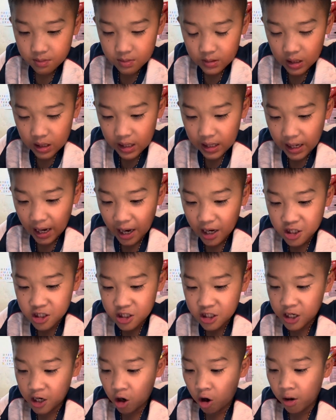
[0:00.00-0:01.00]

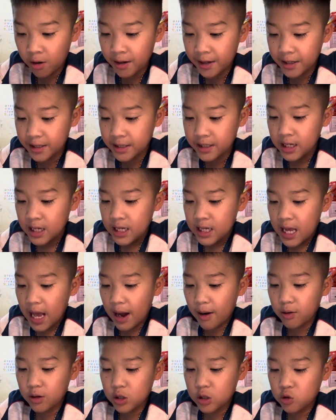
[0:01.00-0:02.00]
Gacciardis
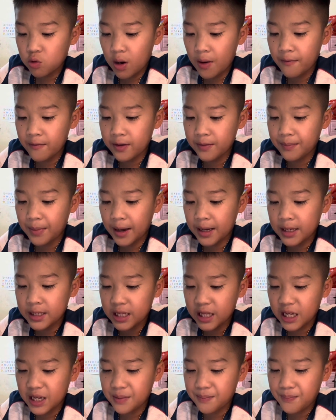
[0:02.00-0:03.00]
and was driven by
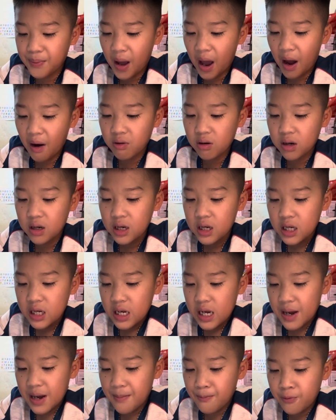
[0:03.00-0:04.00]
steam power.
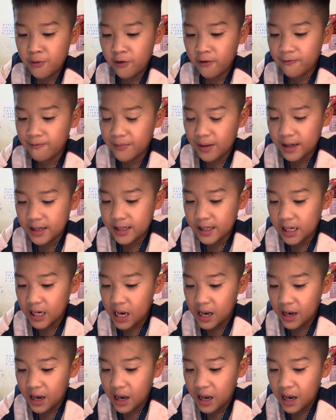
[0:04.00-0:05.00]
Improvements
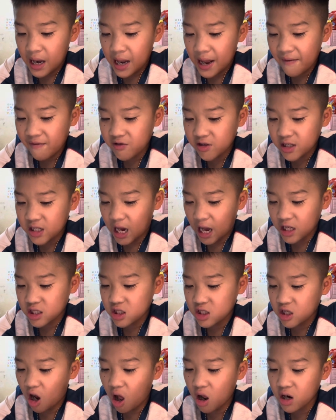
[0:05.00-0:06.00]
in lift
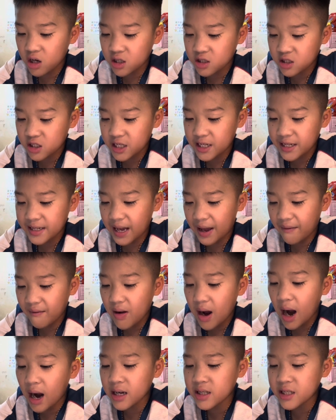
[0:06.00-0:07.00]
technology gave
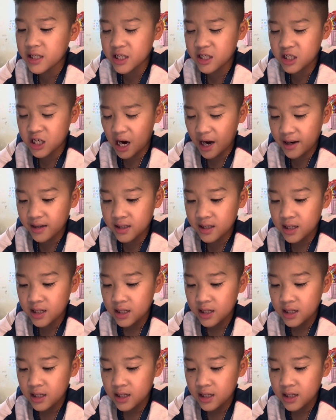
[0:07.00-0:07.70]
architects